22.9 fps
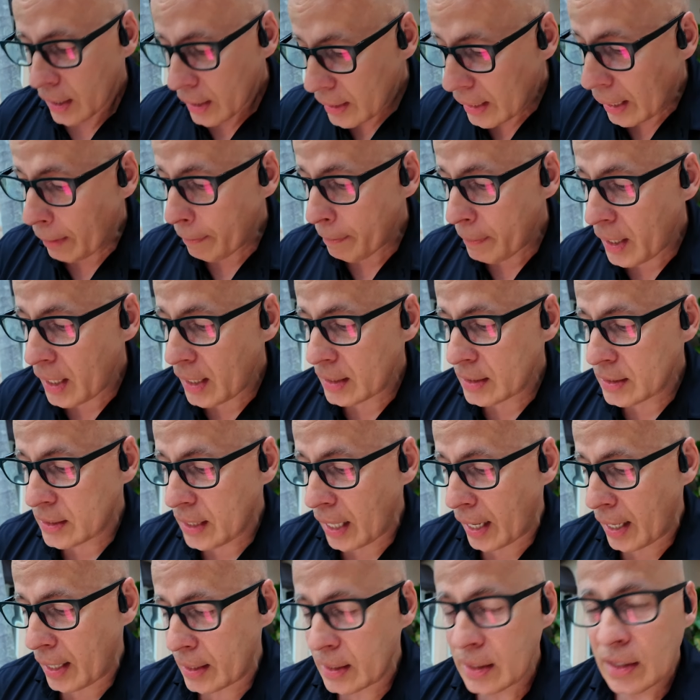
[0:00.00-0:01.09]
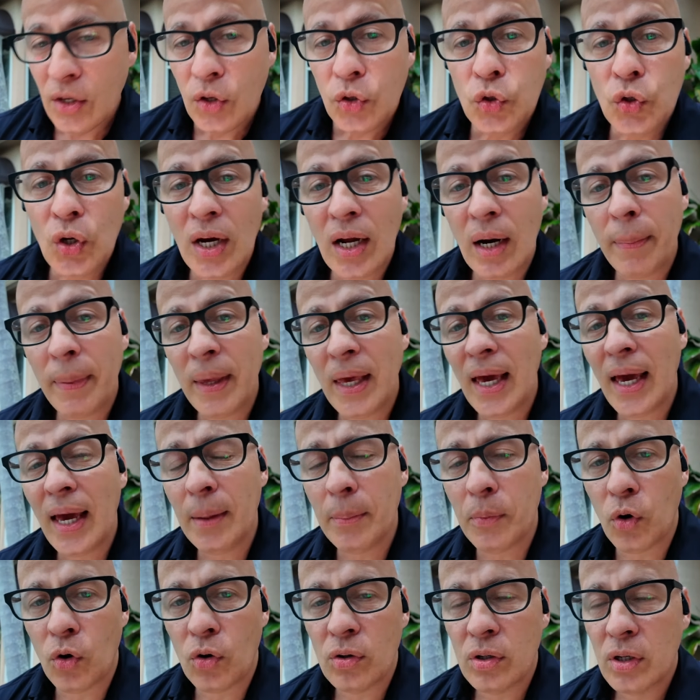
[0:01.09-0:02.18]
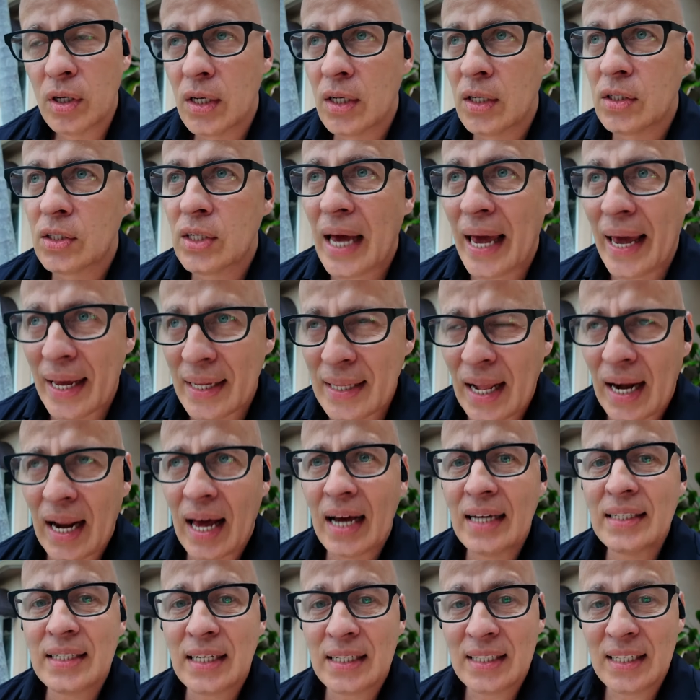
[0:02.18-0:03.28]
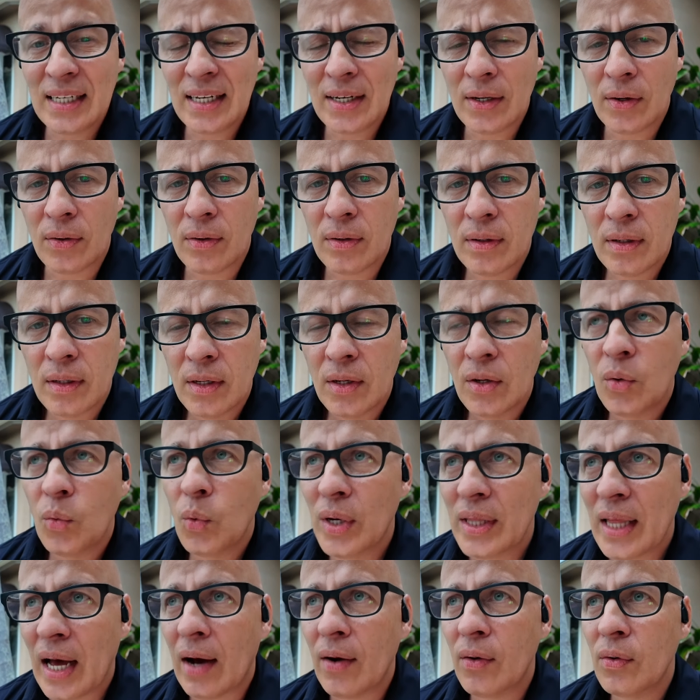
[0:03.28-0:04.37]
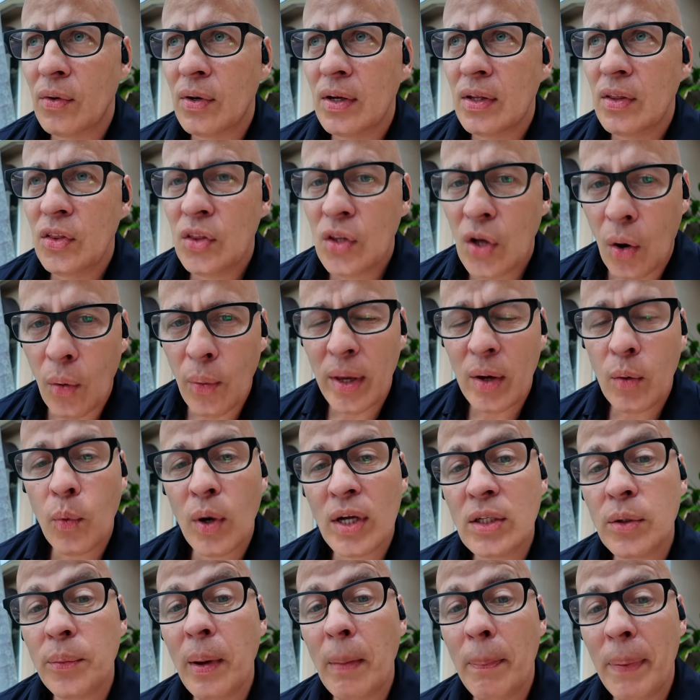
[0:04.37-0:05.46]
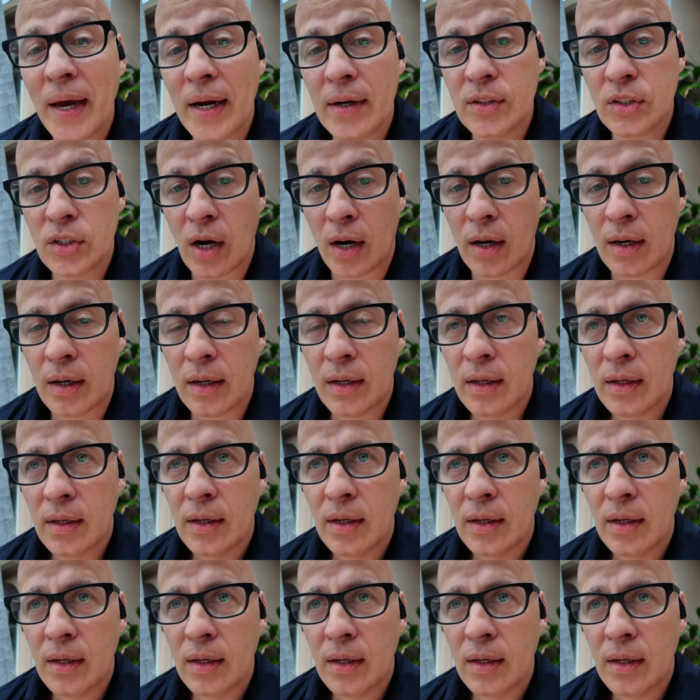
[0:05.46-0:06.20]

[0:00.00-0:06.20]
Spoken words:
That means that you got to be able to analyze a deal without knowing what the repairs are,